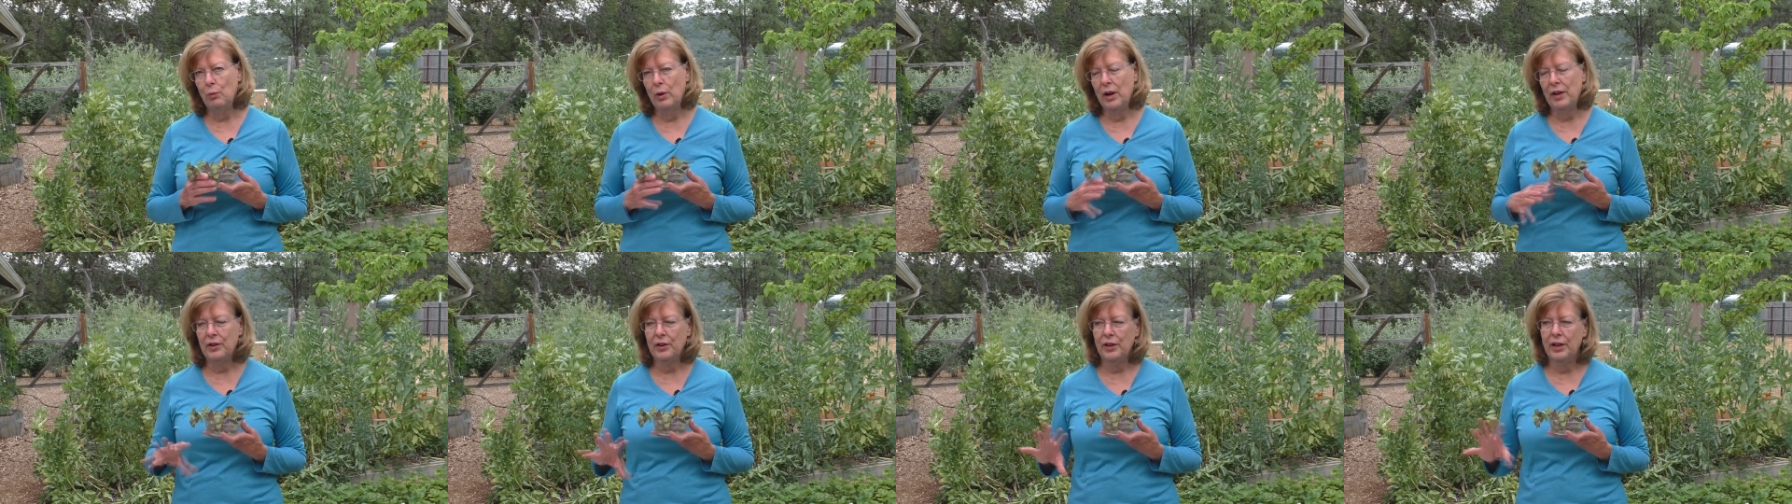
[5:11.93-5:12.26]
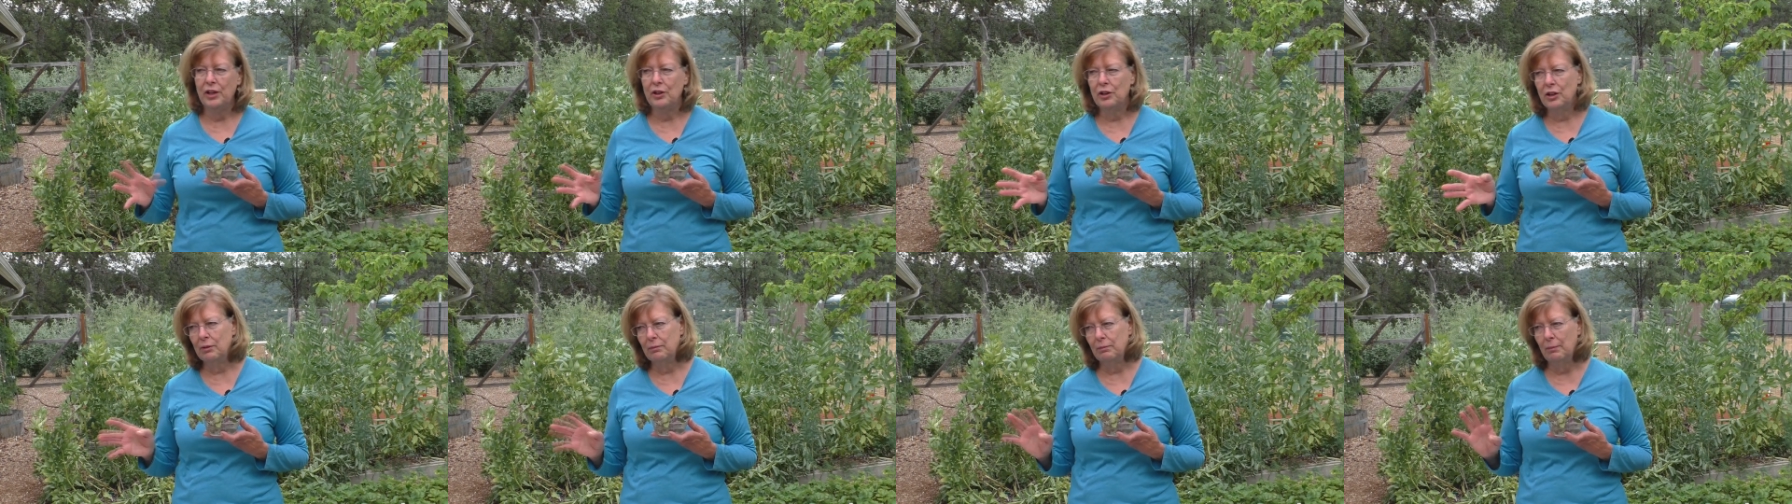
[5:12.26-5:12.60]
Weather
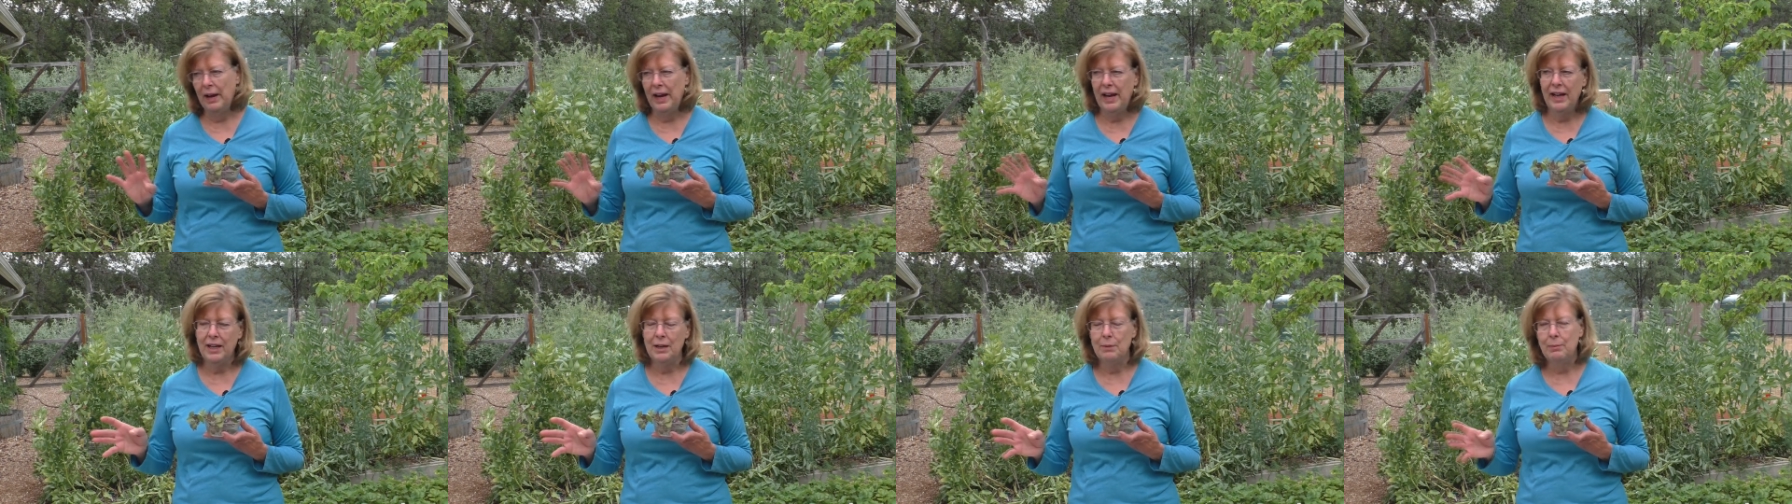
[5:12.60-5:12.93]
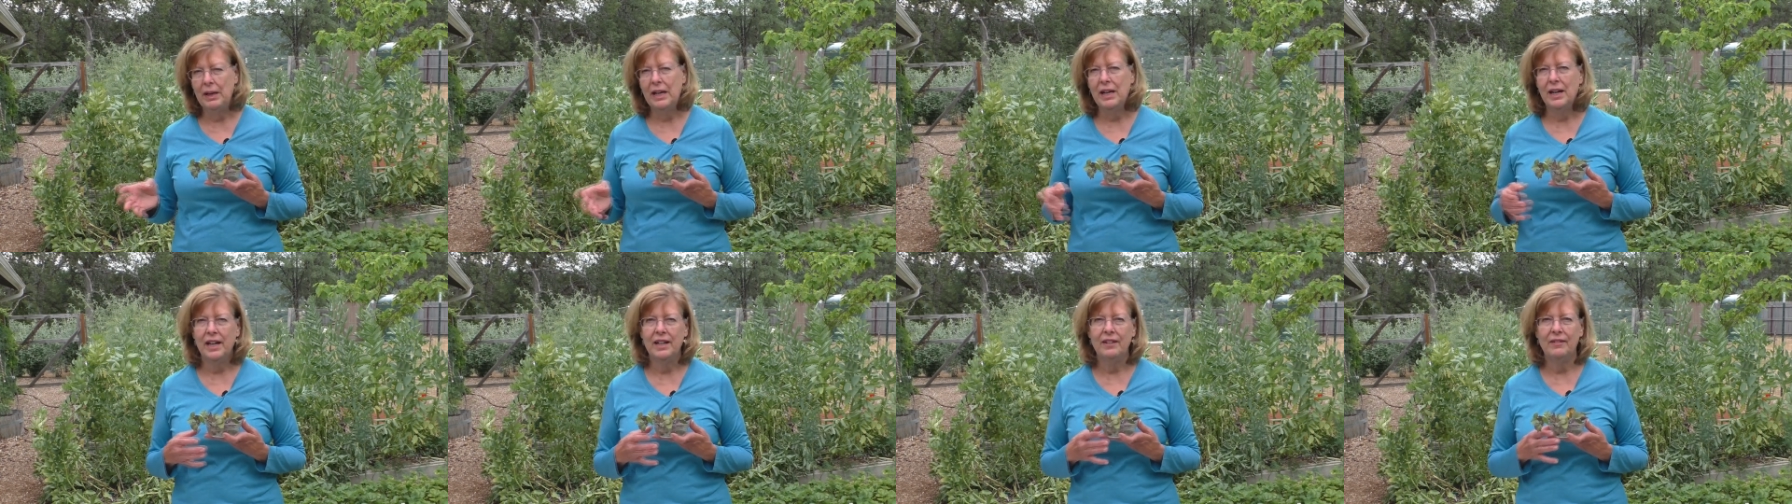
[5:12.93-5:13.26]
here in May can
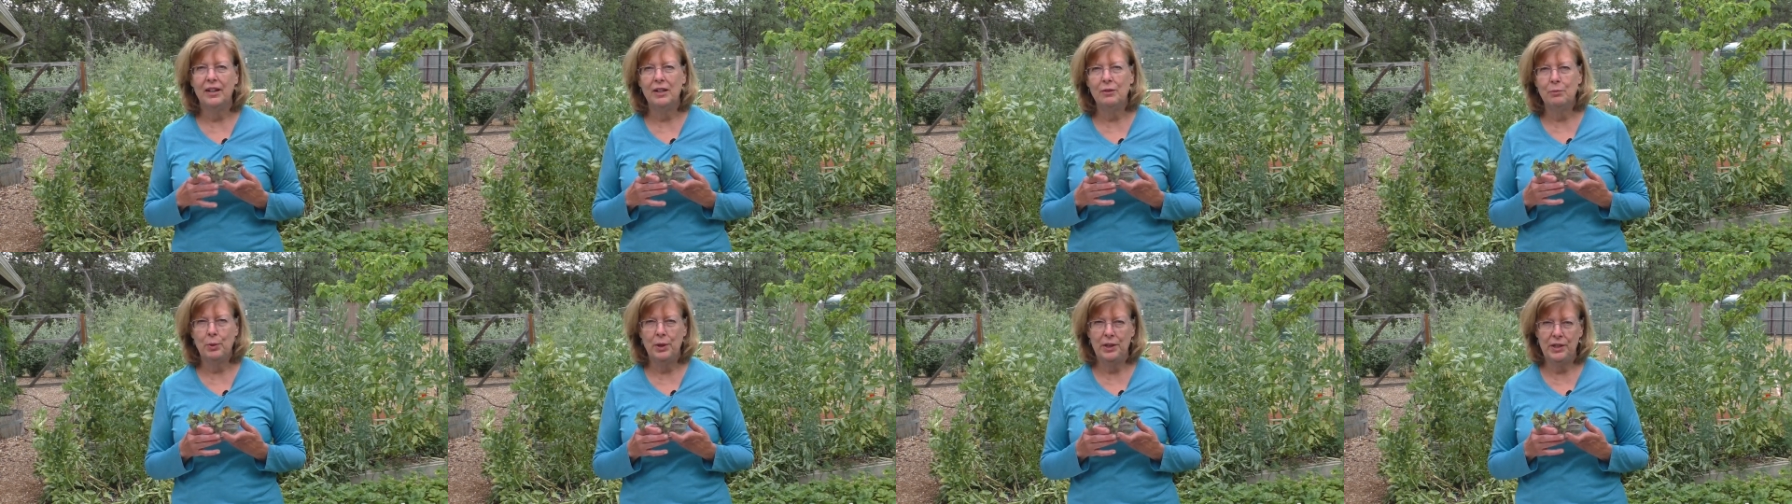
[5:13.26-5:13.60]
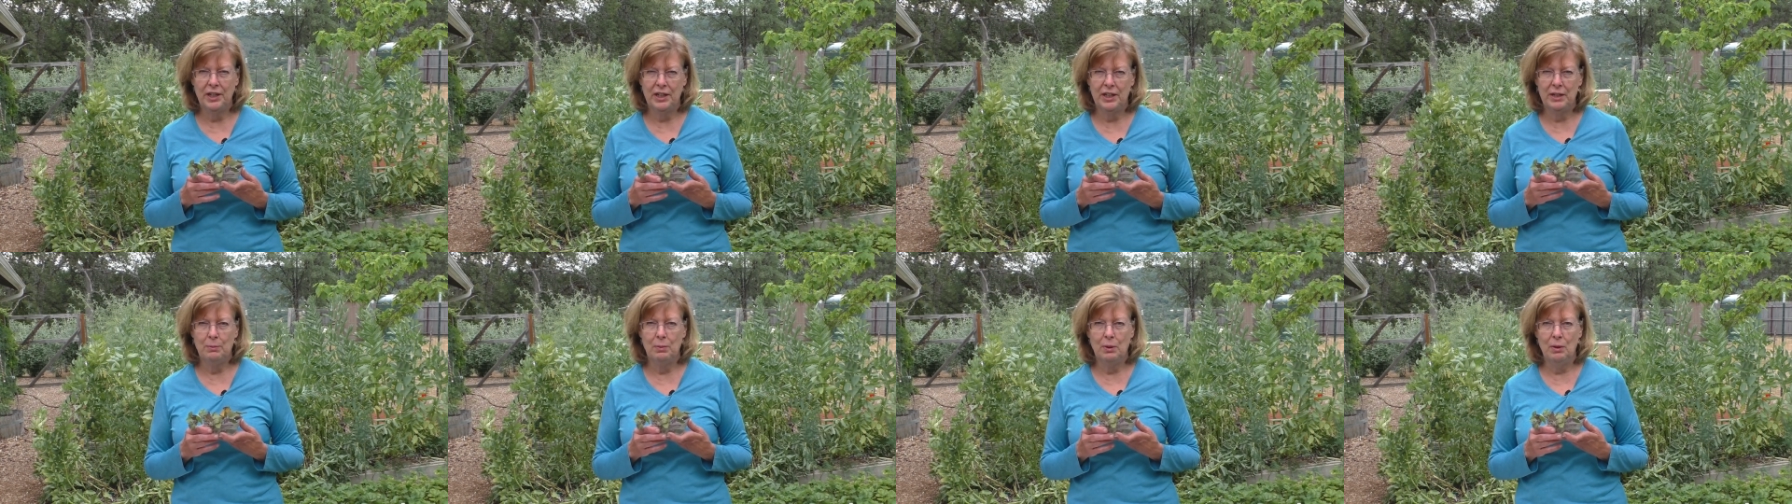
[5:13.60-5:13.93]
be kind of
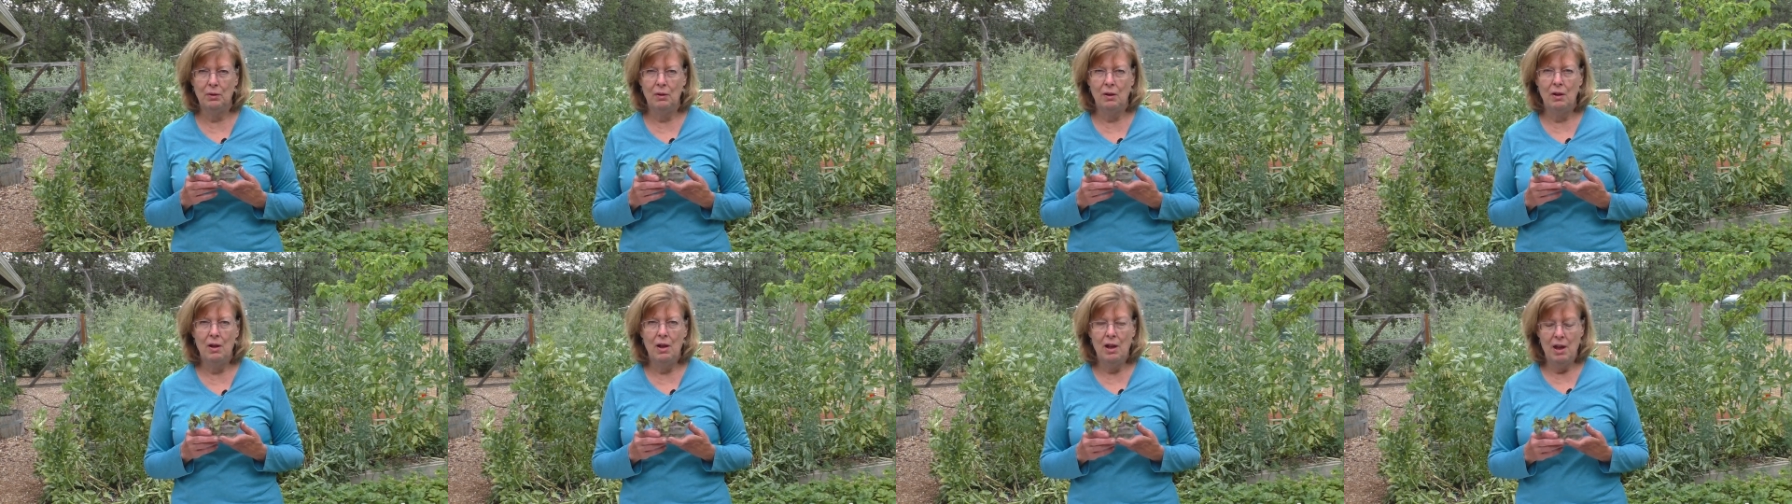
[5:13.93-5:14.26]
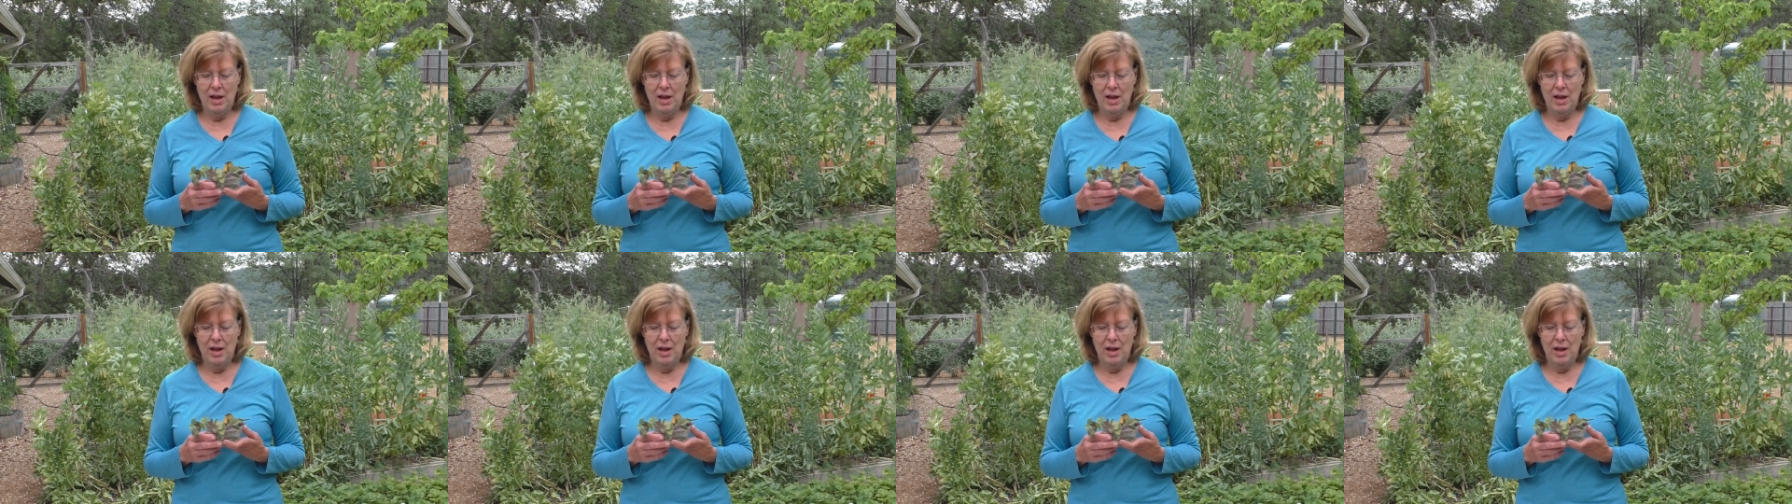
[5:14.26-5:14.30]
unpredictable,